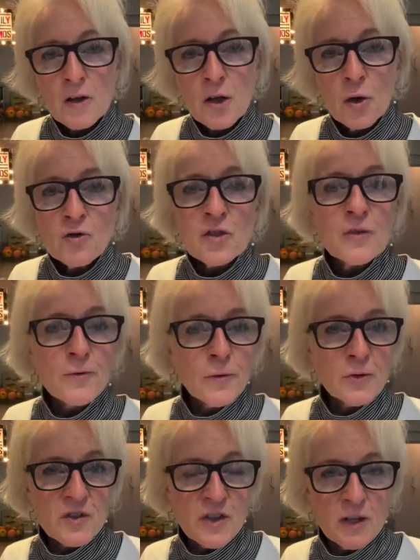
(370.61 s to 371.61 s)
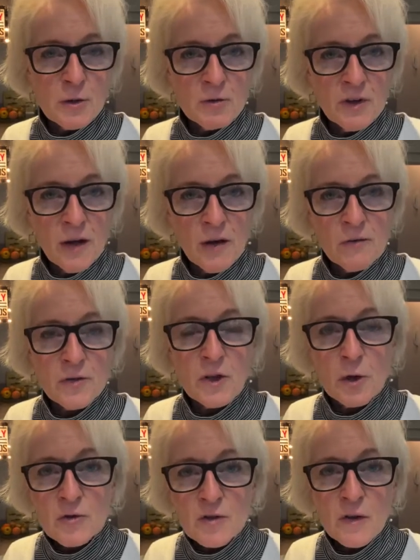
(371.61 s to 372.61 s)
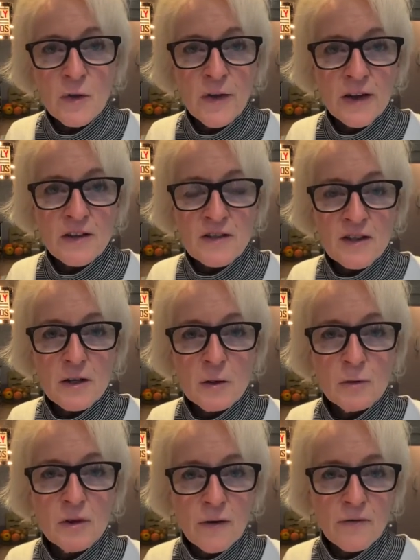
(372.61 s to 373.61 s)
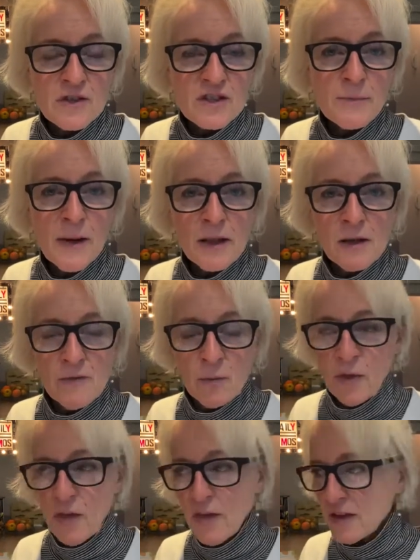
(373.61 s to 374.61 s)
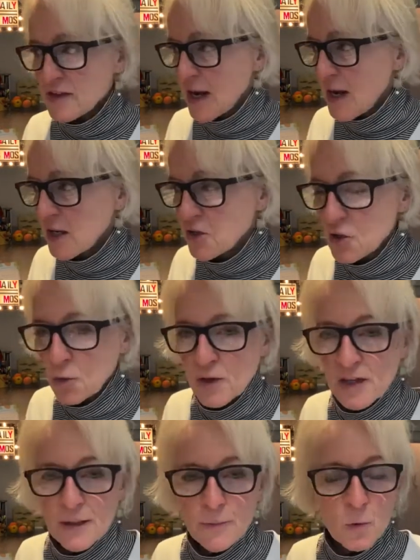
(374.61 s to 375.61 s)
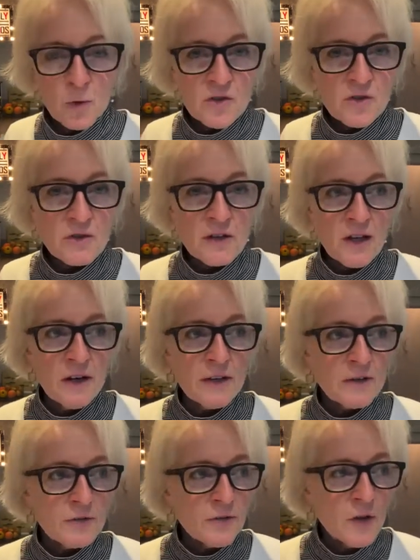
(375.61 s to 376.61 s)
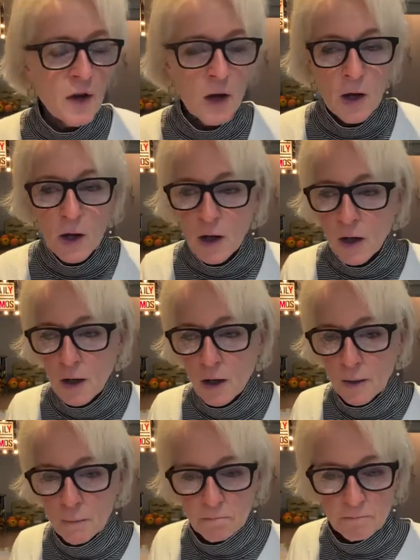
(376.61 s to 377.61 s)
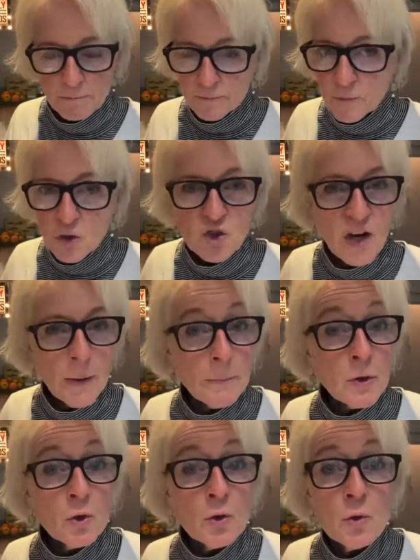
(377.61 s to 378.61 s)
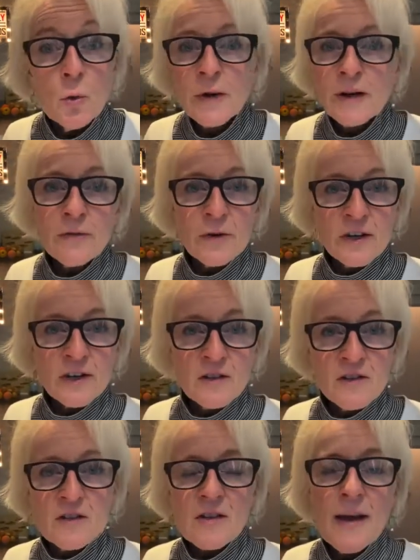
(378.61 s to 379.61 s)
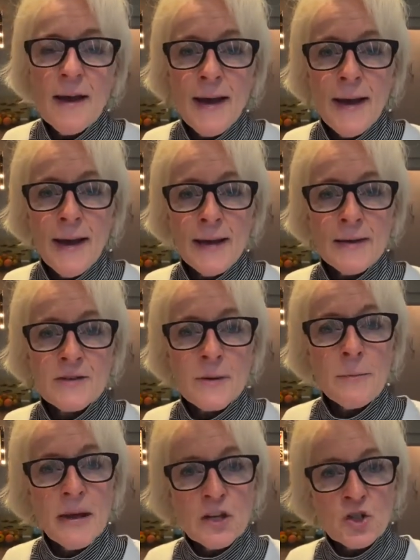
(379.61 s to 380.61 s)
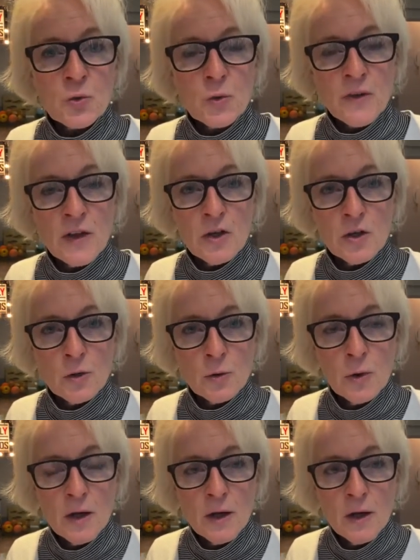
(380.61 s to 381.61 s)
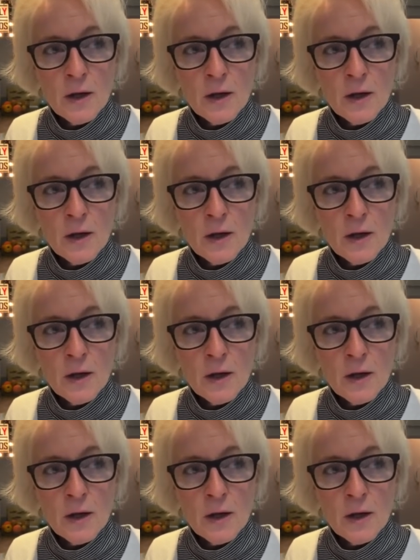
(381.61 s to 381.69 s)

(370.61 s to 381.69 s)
go to the foods that you love, go to the things that you love the smell of, whether that's hand cream or a certain kind of shampoo, whatever it is, and make sure that you,